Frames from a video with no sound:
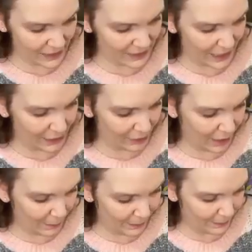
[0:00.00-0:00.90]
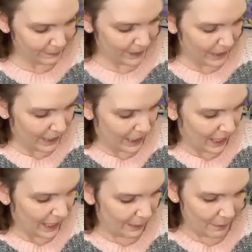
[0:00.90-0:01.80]
container up.
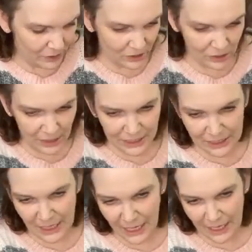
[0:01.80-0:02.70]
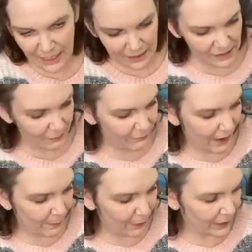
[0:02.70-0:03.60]
I'm also going to take some
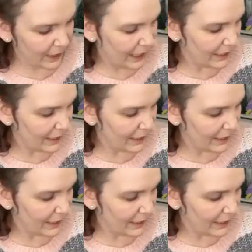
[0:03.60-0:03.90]
fabric.